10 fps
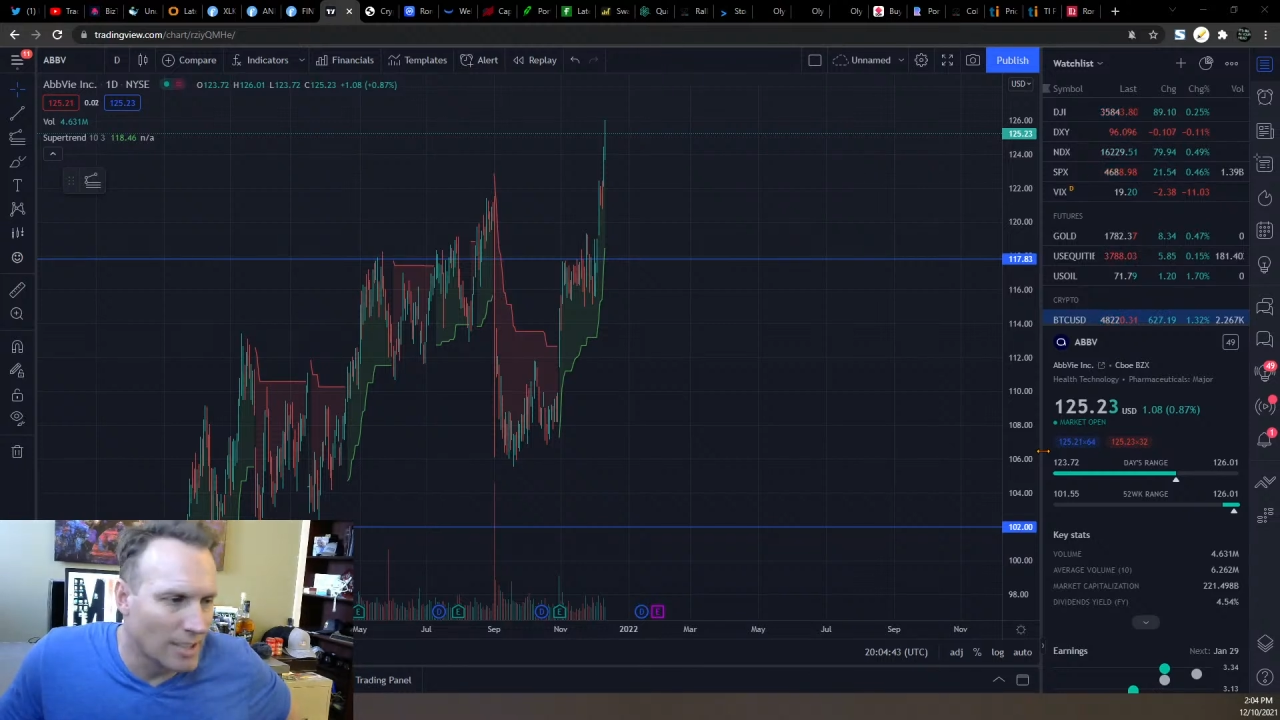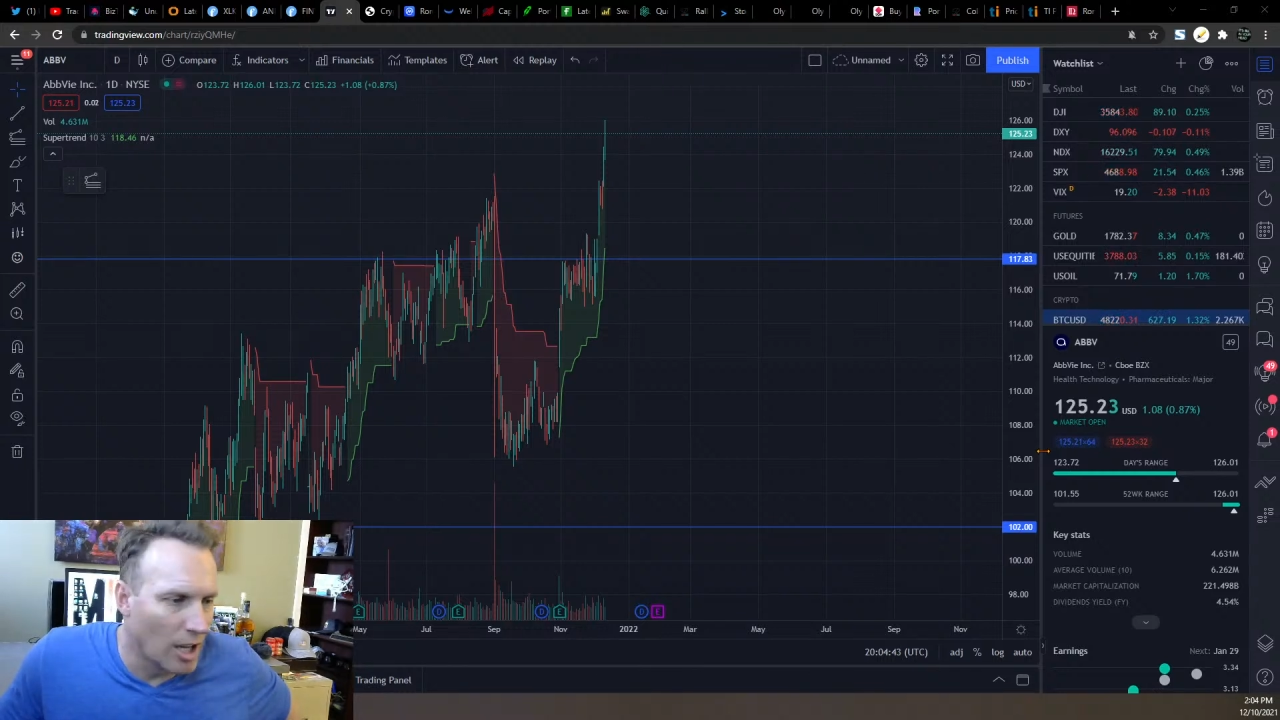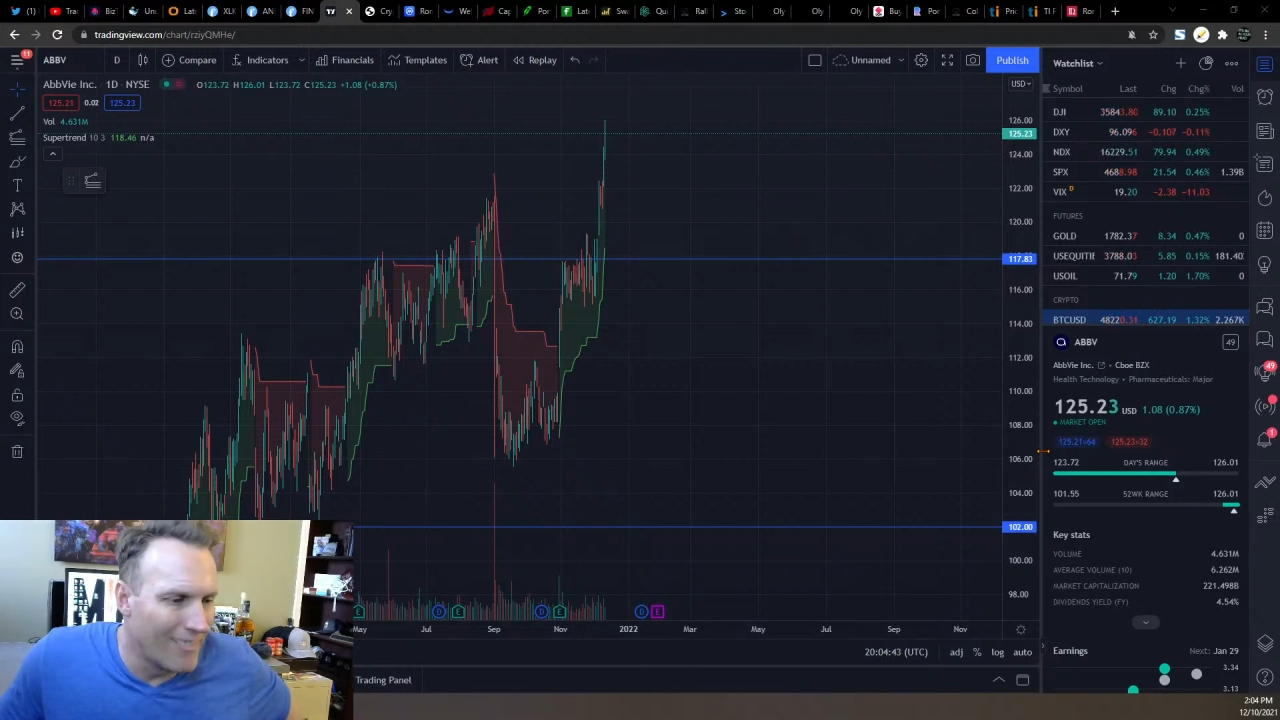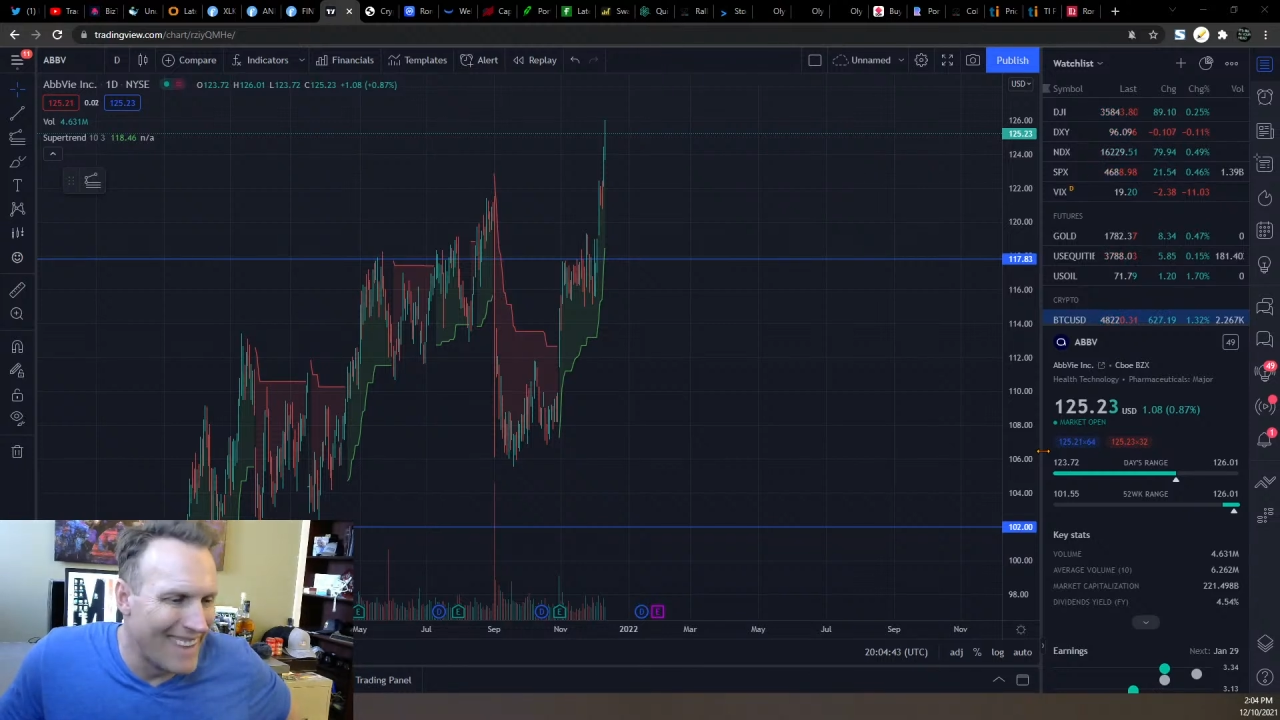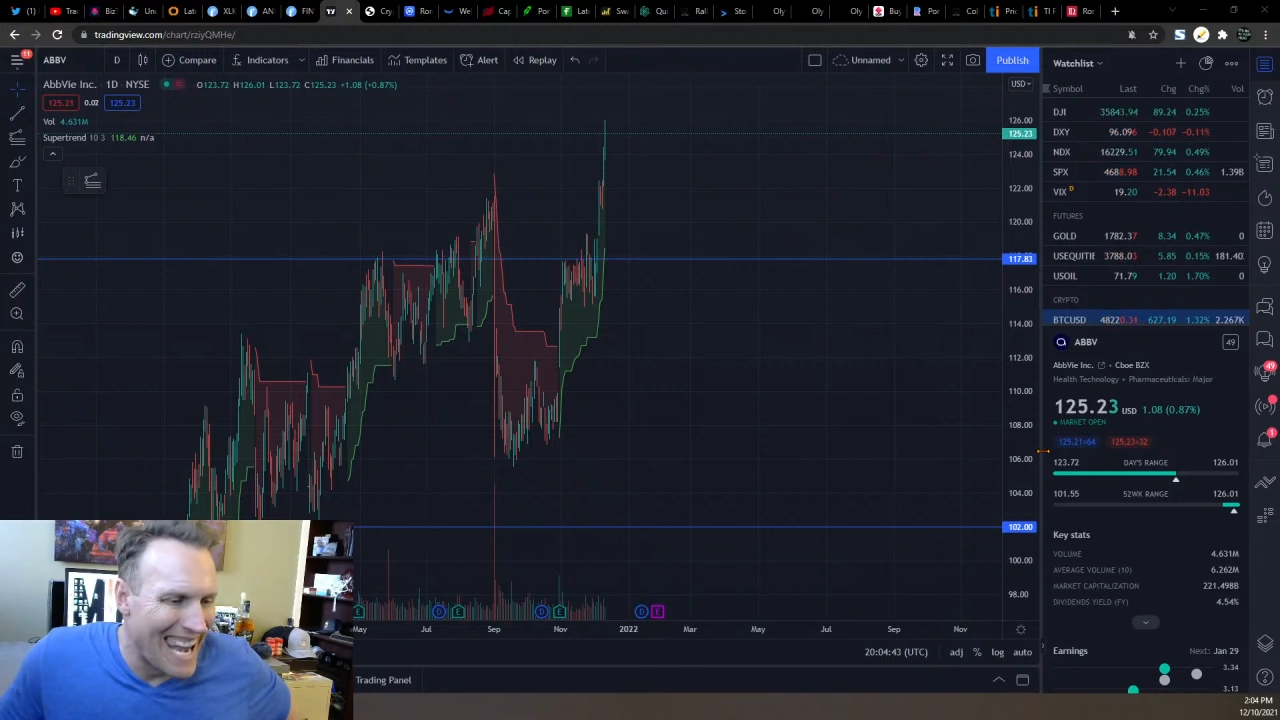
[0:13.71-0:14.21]

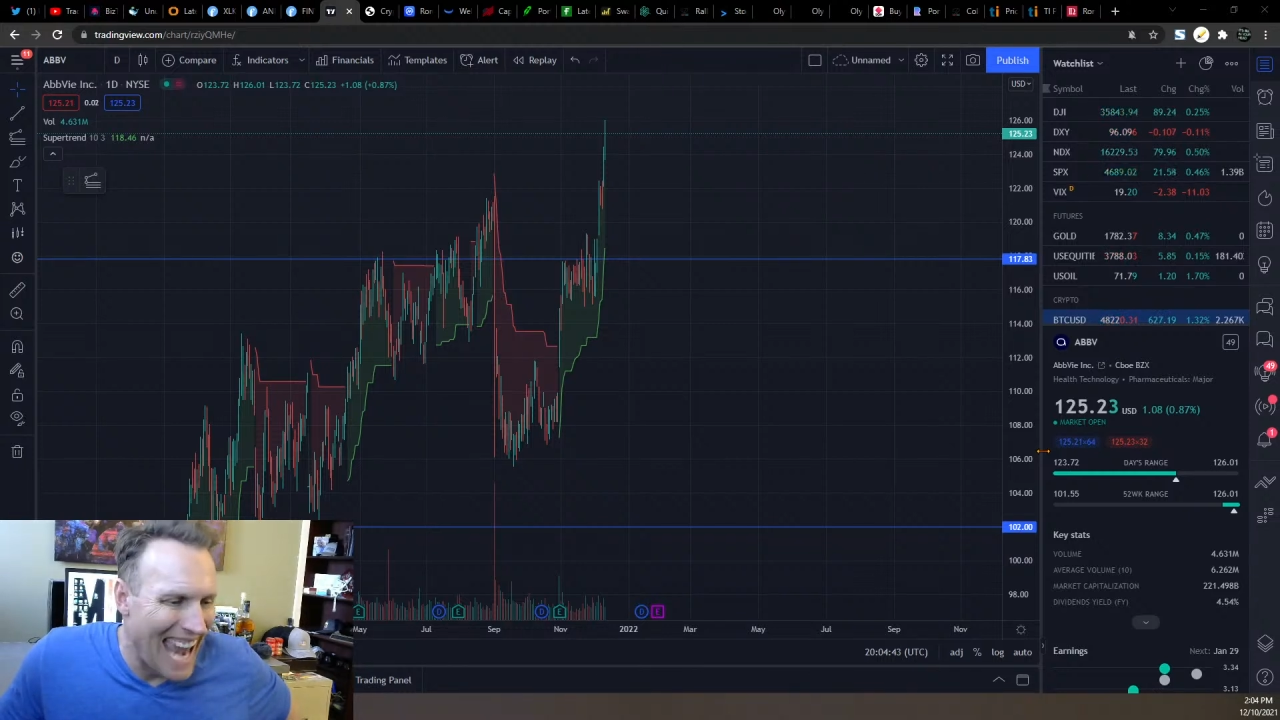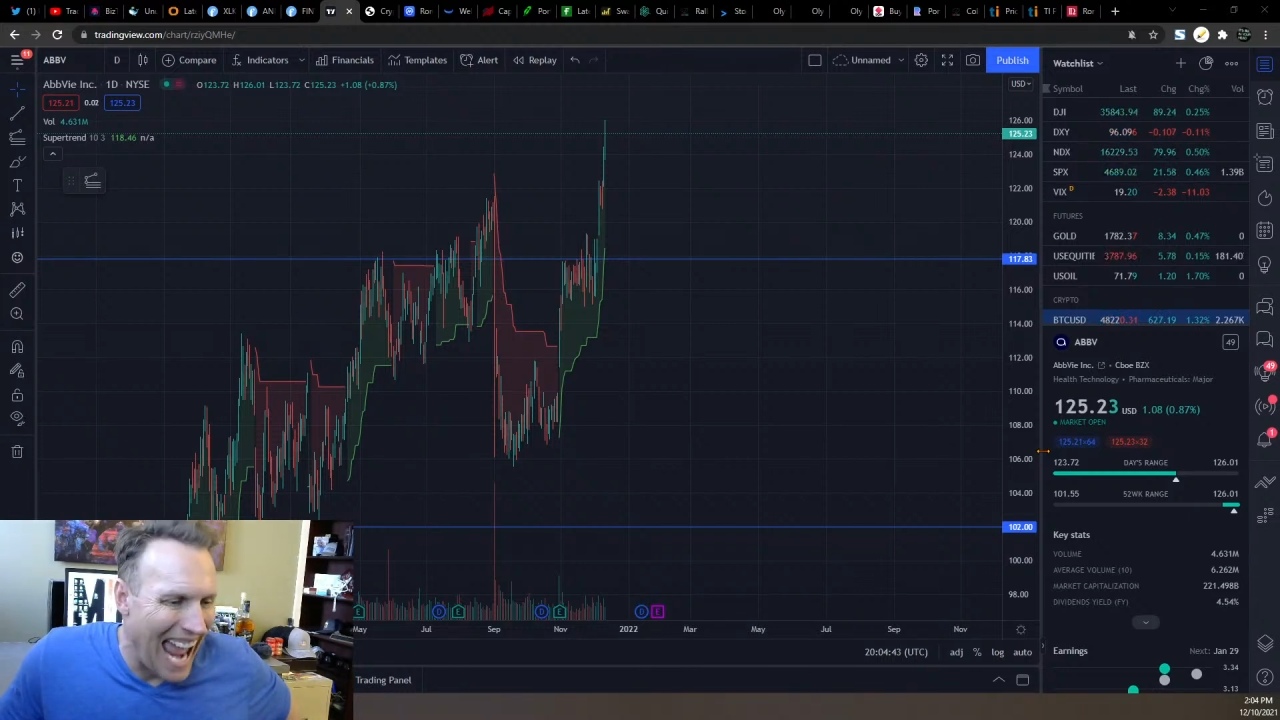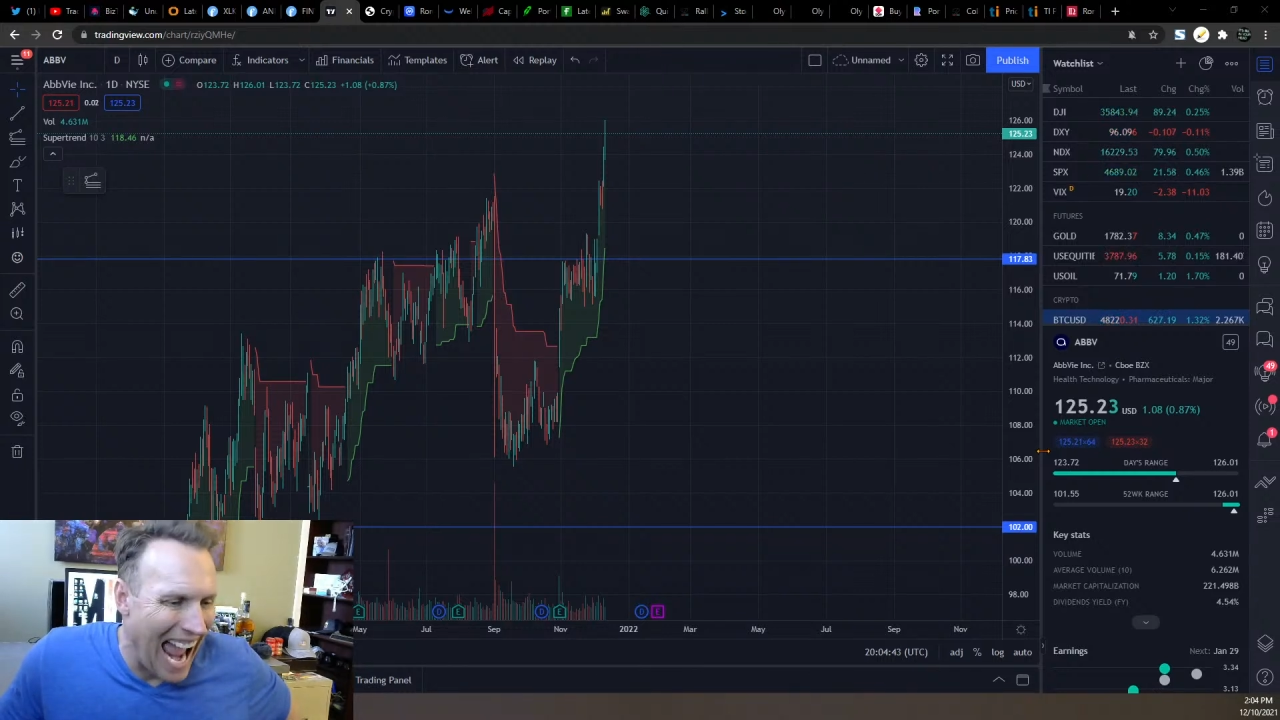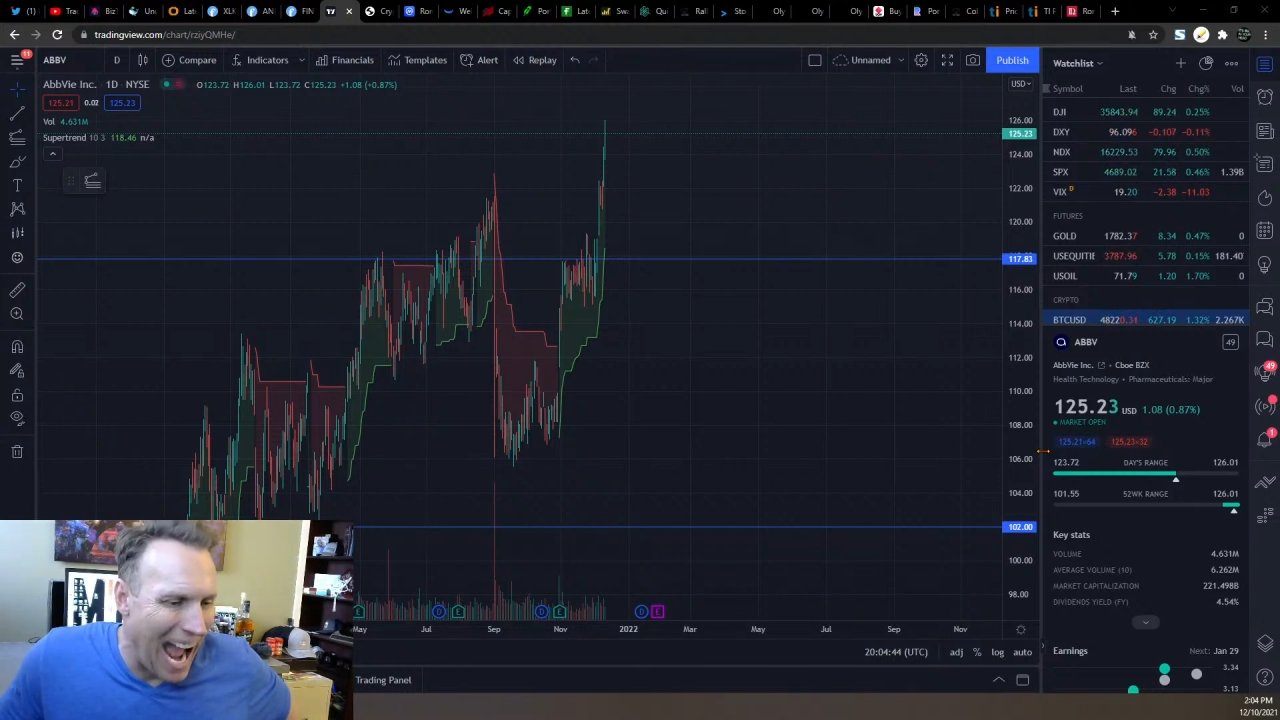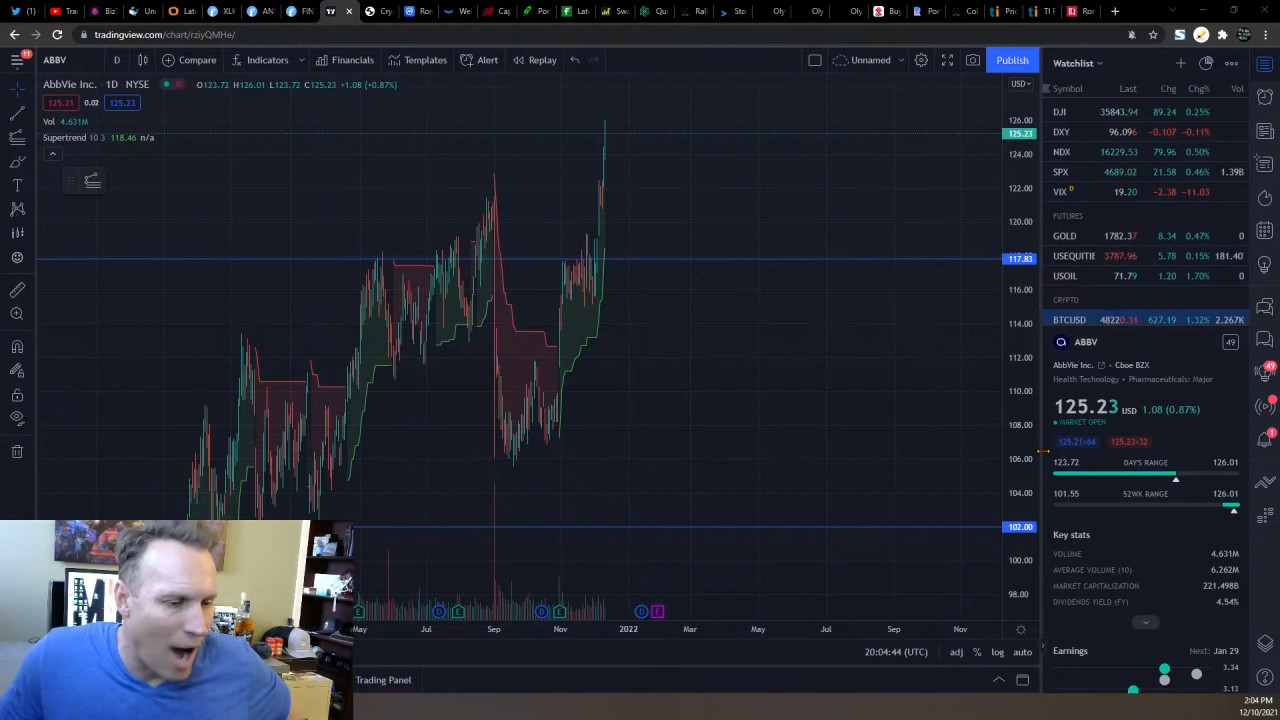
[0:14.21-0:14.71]
of
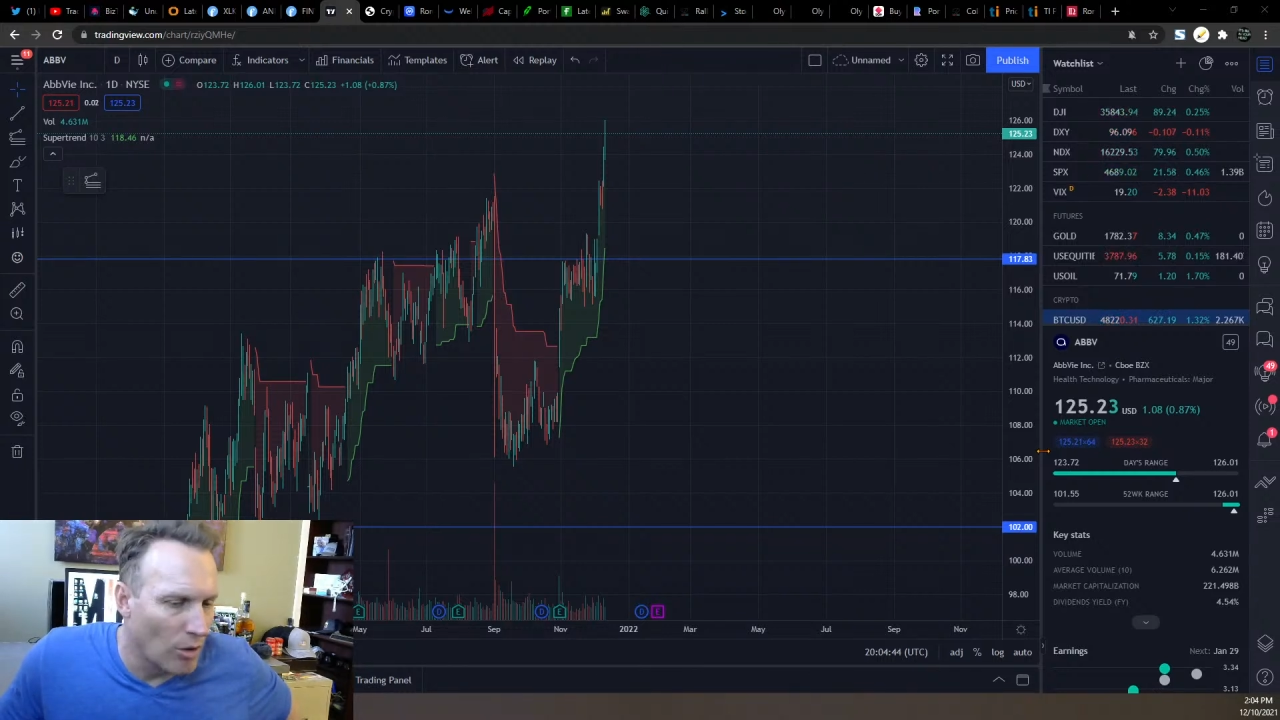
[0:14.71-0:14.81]
now.